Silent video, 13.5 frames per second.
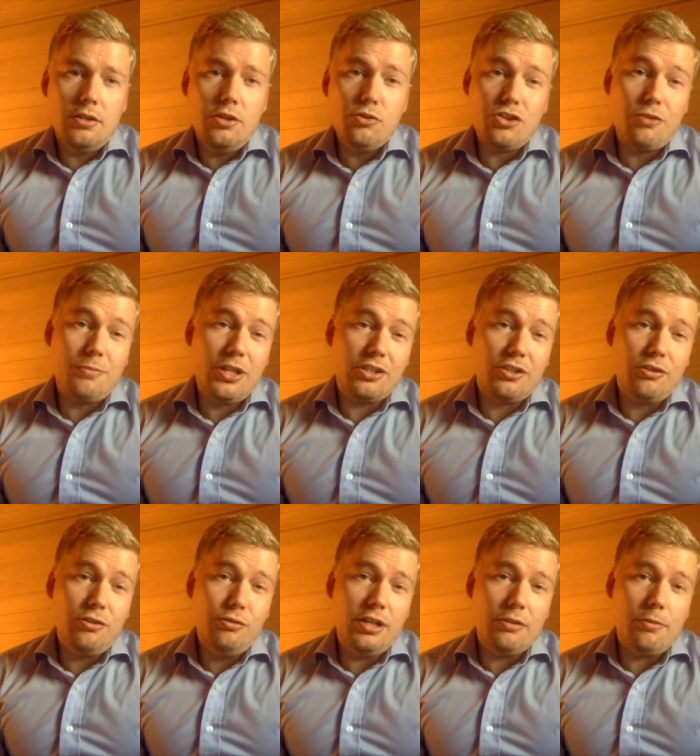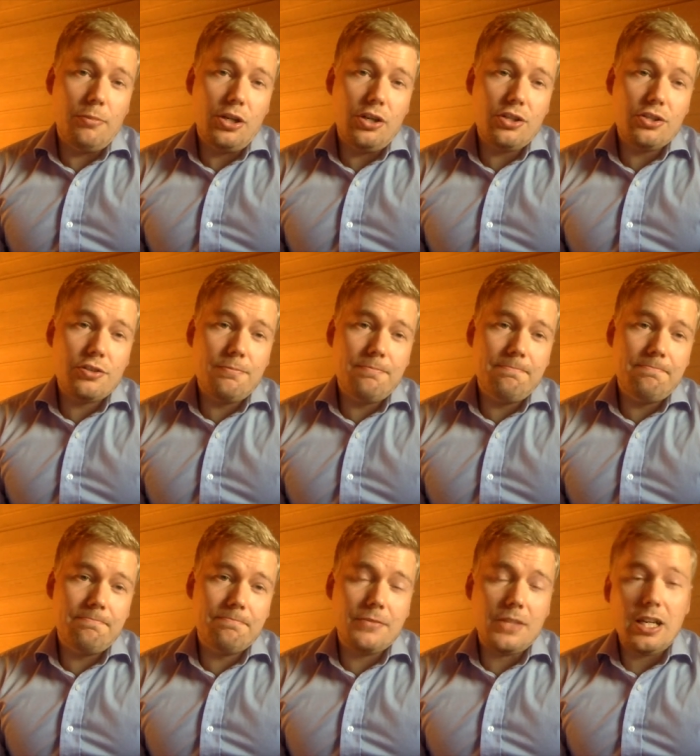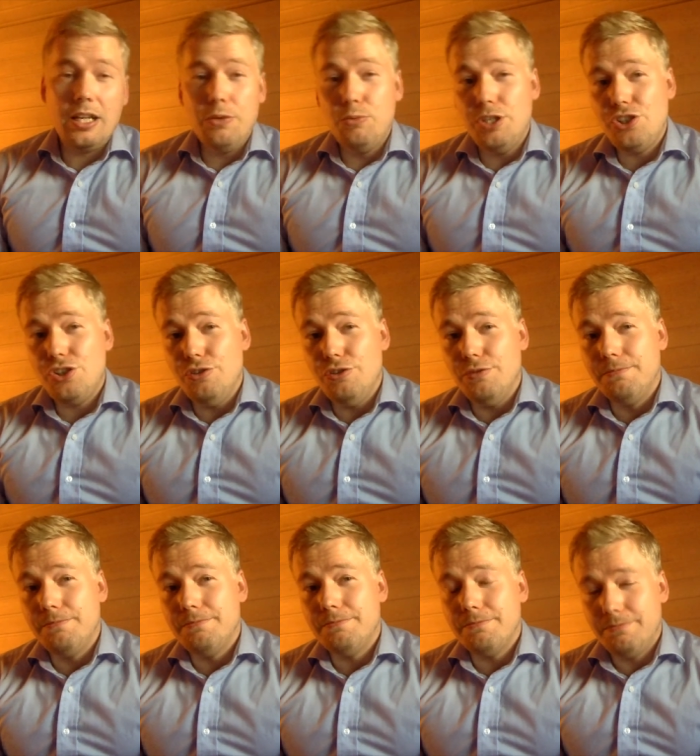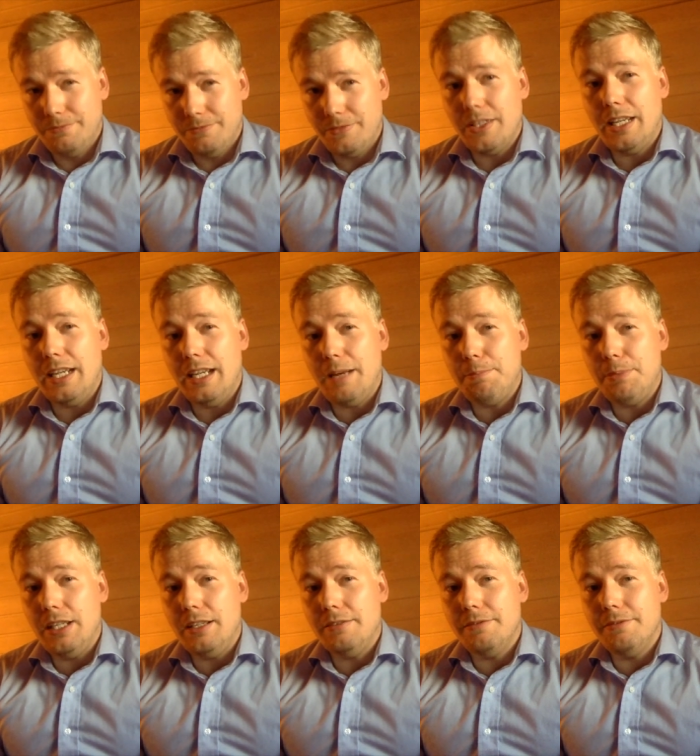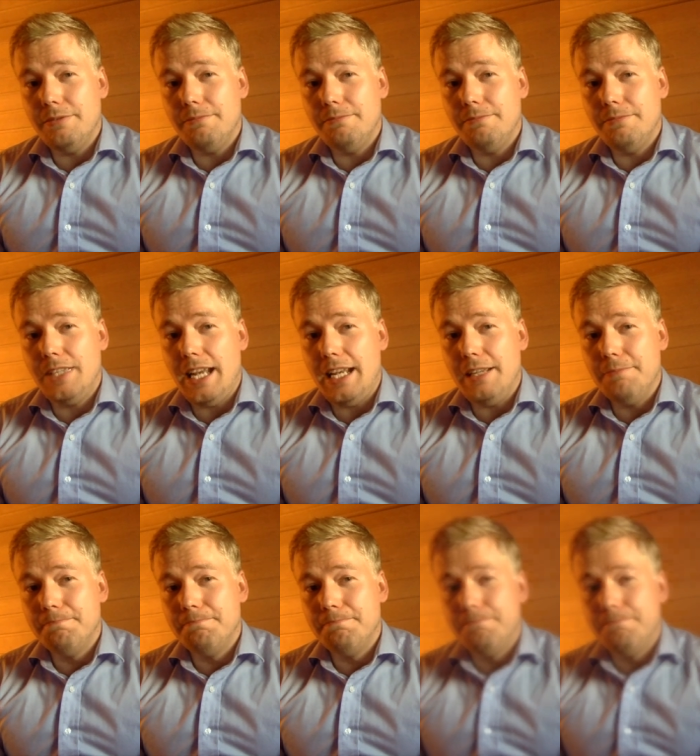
Those are my concluding remarks. I wish you a happy day.